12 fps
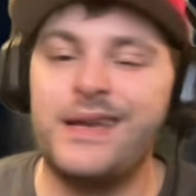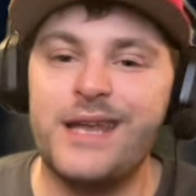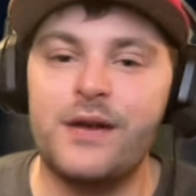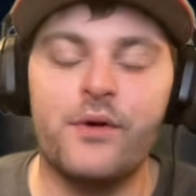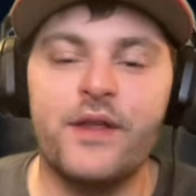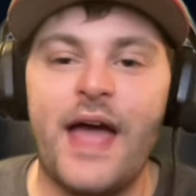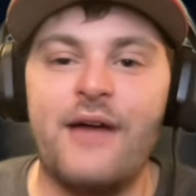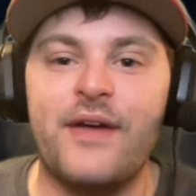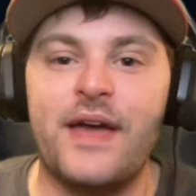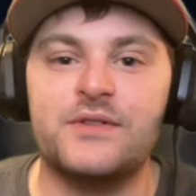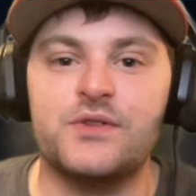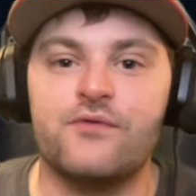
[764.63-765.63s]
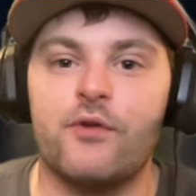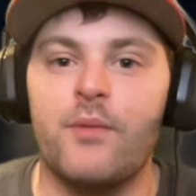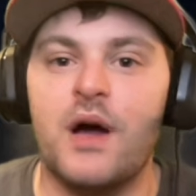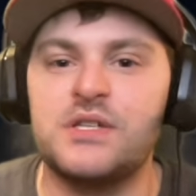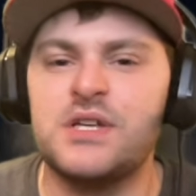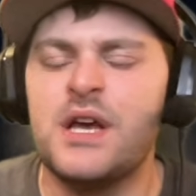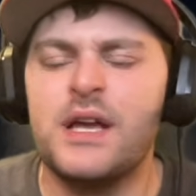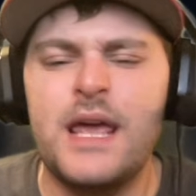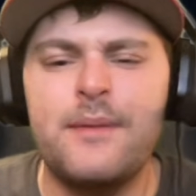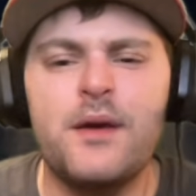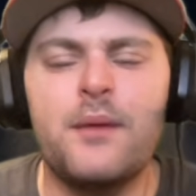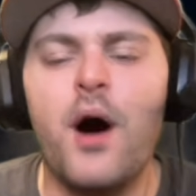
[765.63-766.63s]
Didn't really have answers for much,
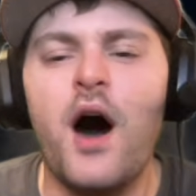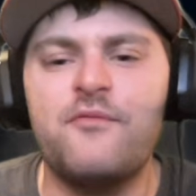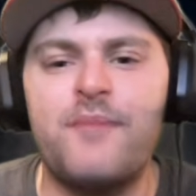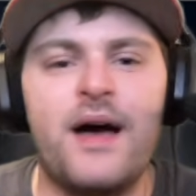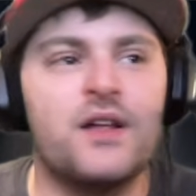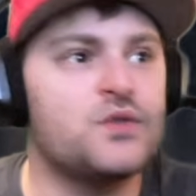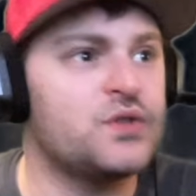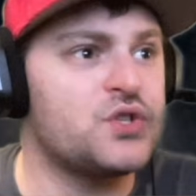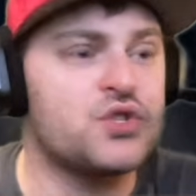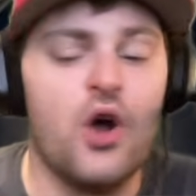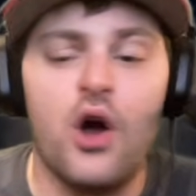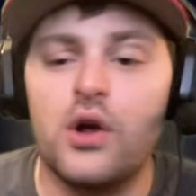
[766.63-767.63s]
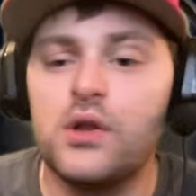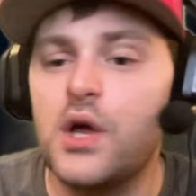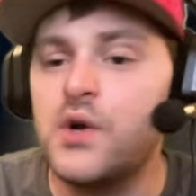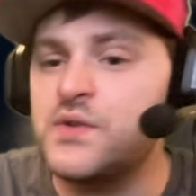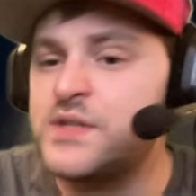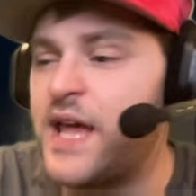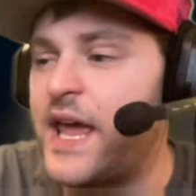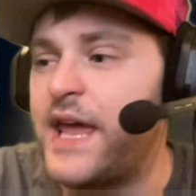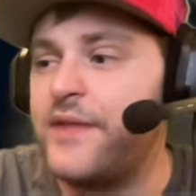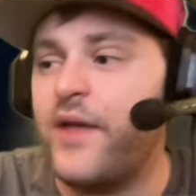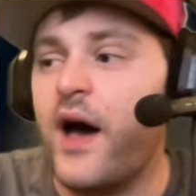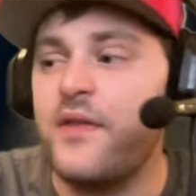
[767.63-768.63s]
keeping them off balance with the strong close
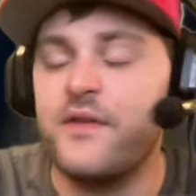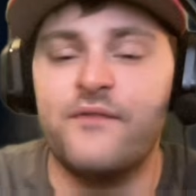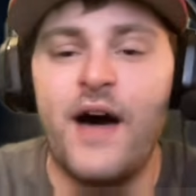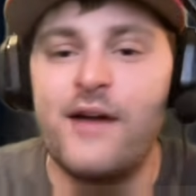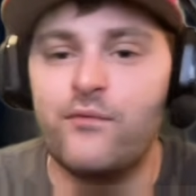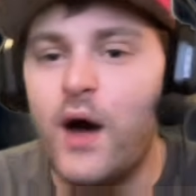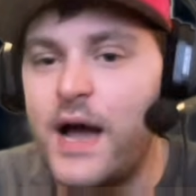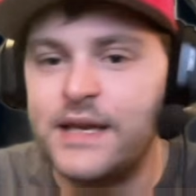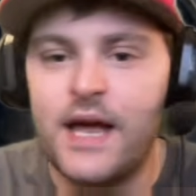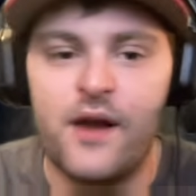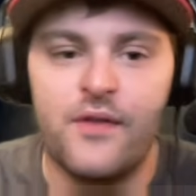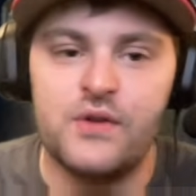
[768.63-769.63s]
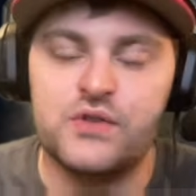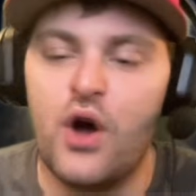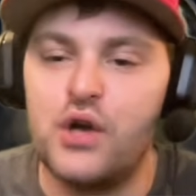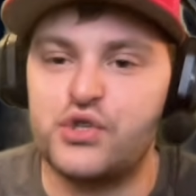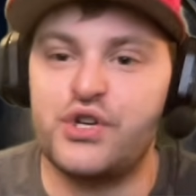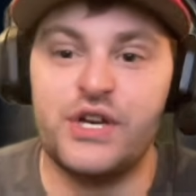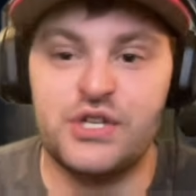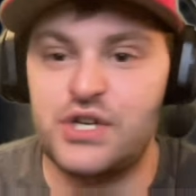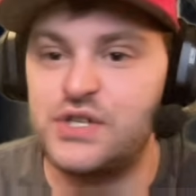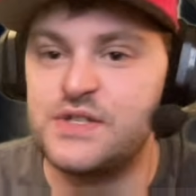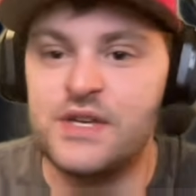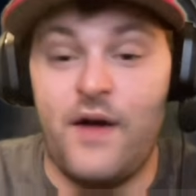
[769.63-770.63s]
and the 5 wide, kind of those contradictions.